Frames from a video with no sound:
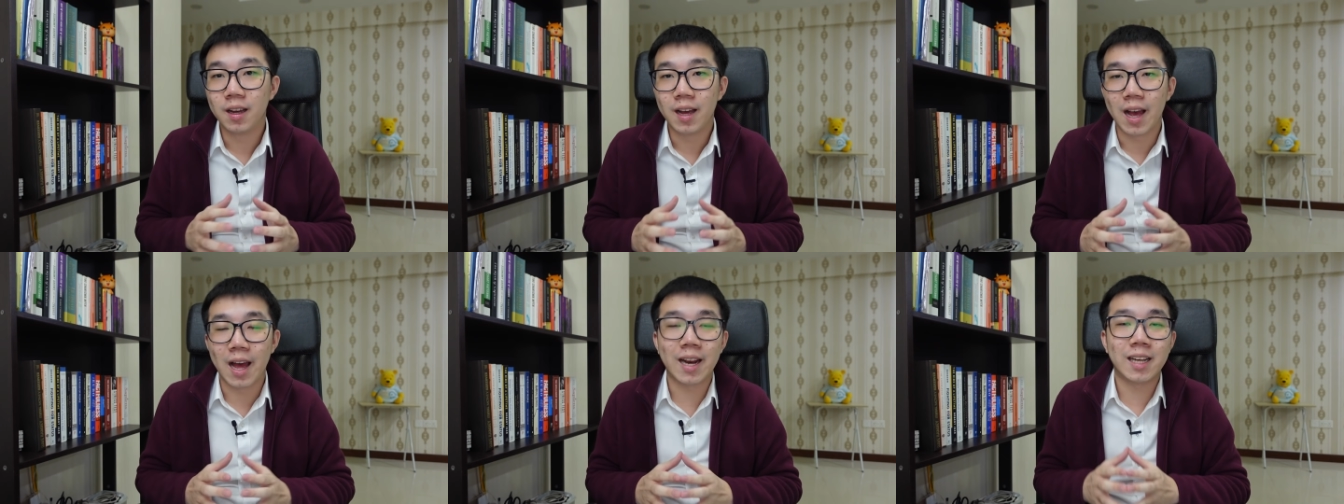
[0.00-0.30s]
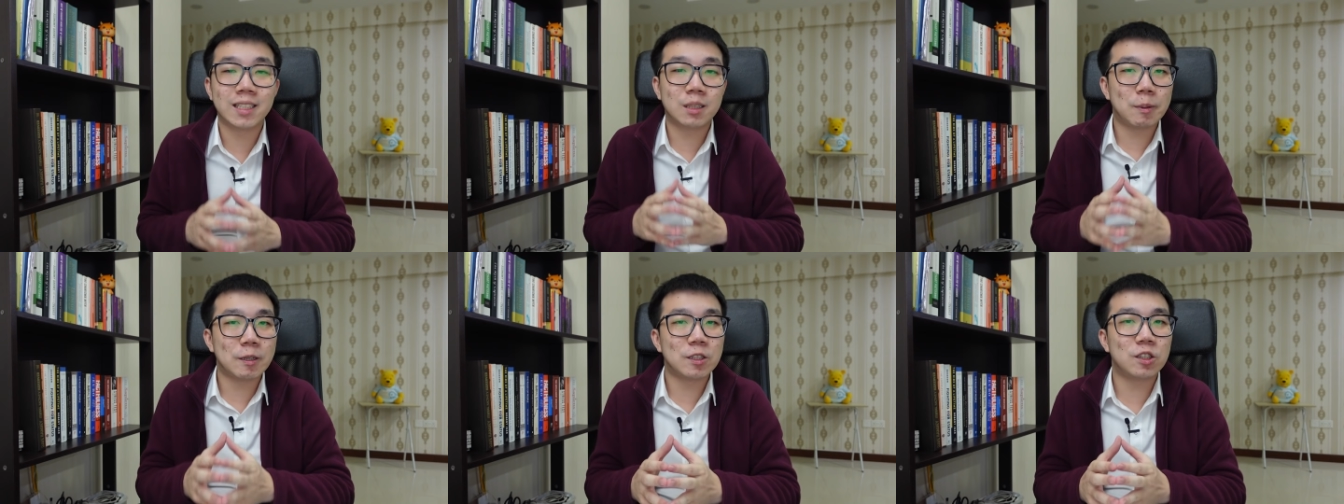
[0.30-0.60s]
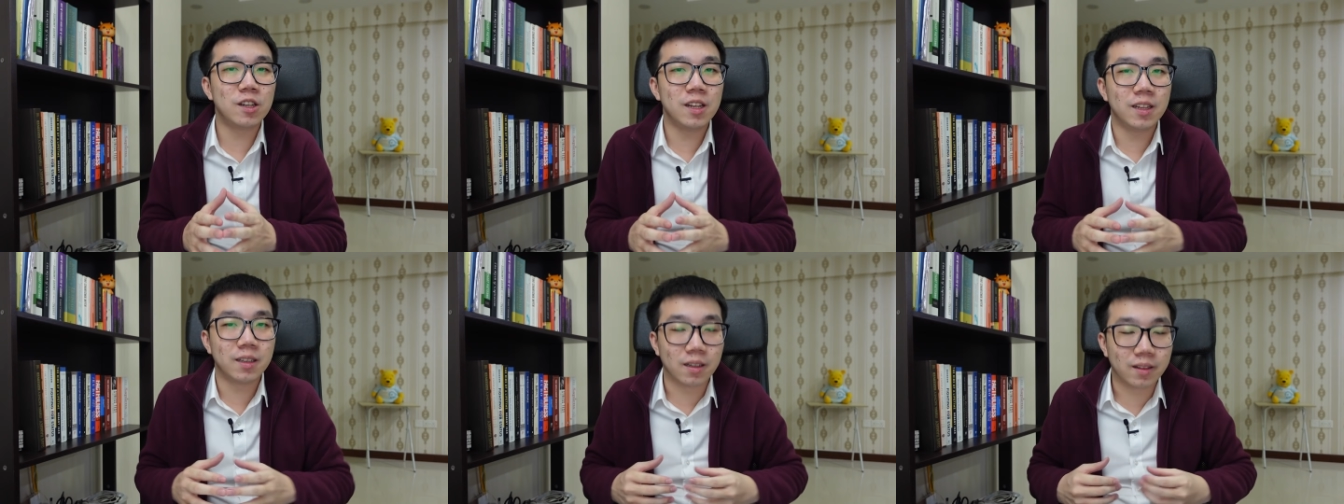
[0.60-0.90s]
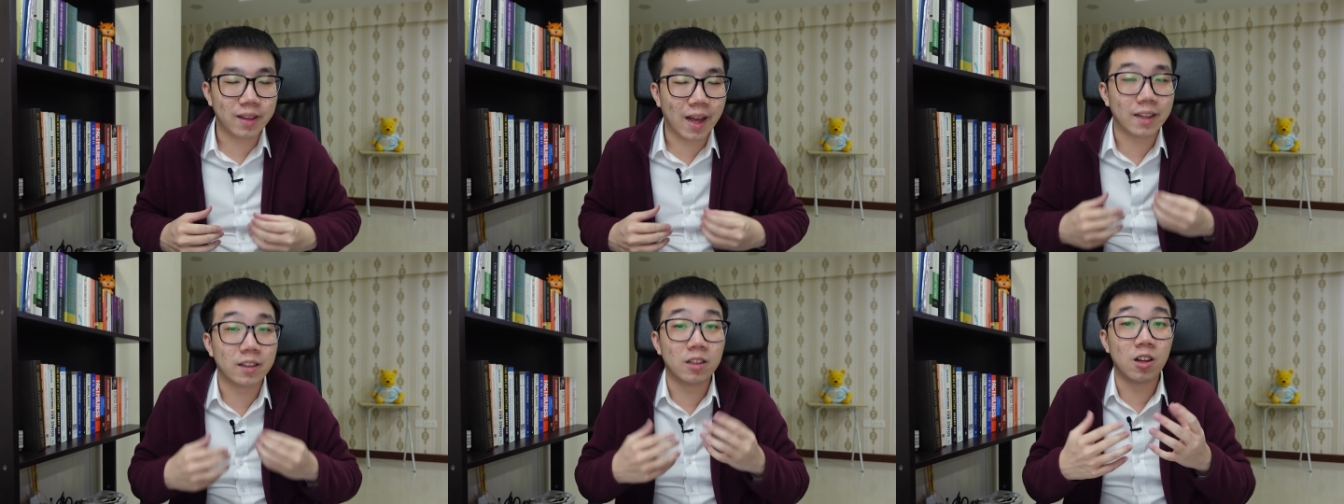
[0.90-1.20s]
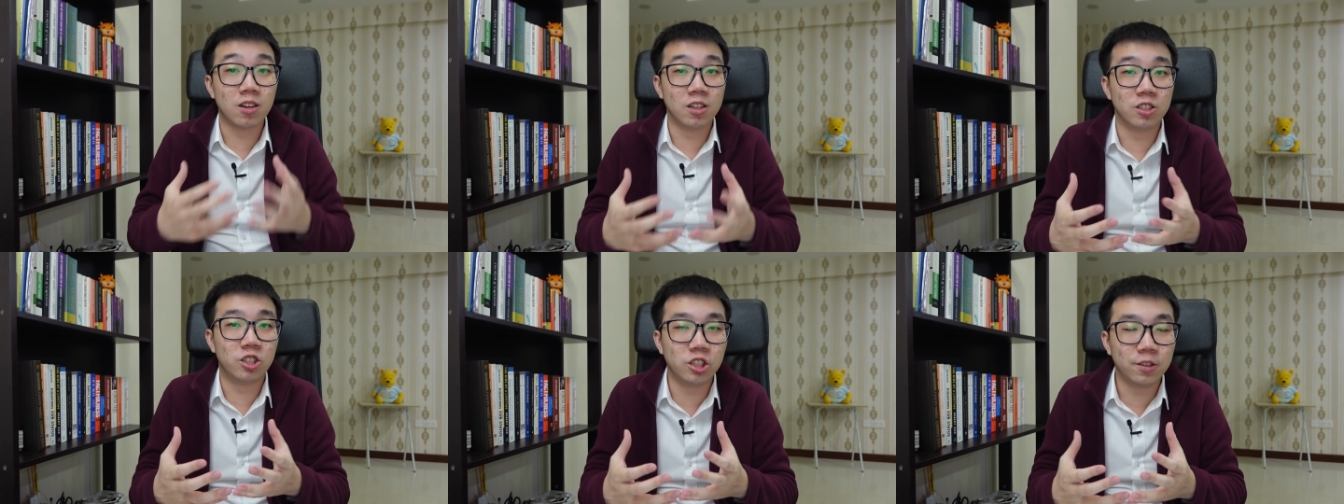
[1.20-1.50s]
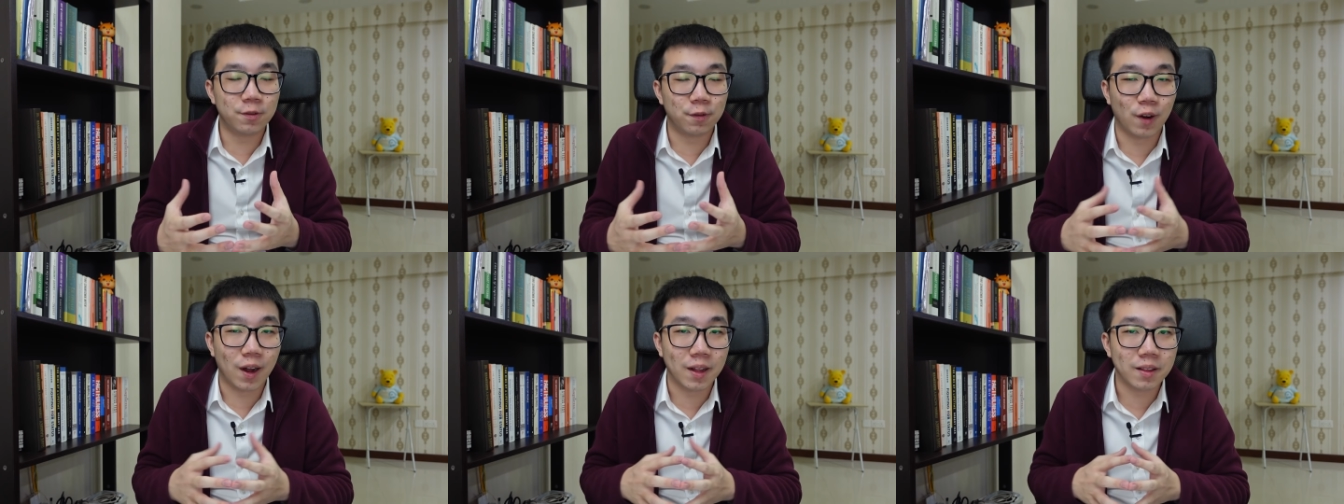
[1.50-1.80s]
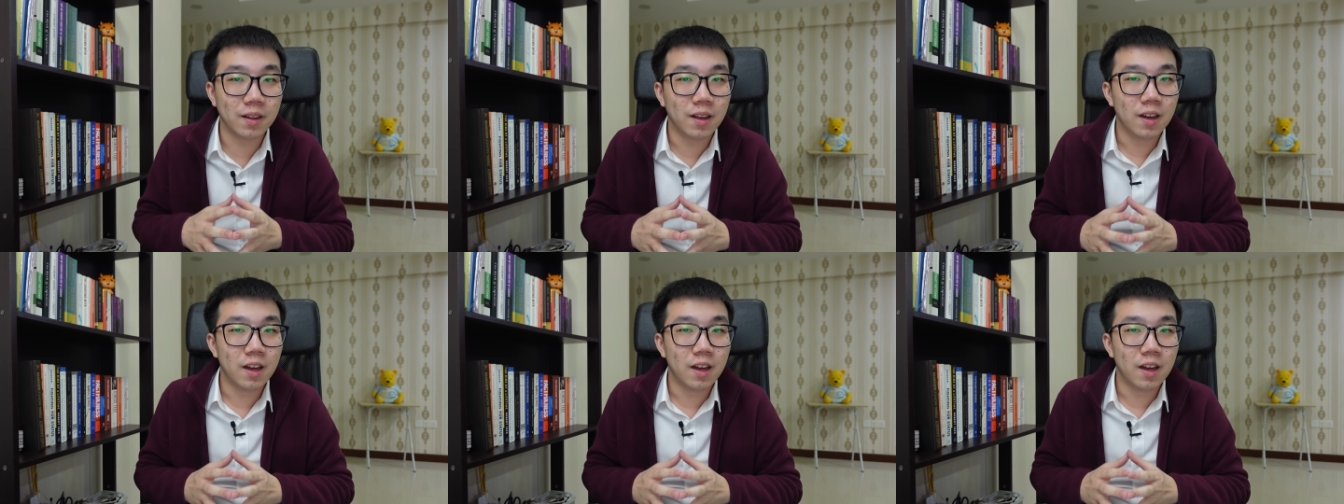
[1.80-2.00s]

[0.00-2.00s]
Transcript: And especially in the technology front,